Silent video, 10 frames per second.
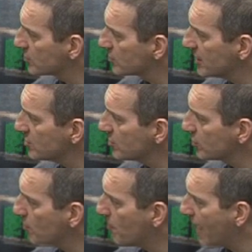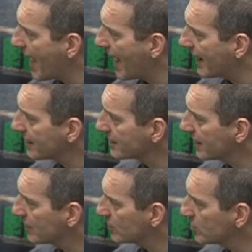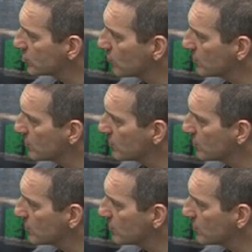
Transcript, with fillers: So I need you to go back and look at your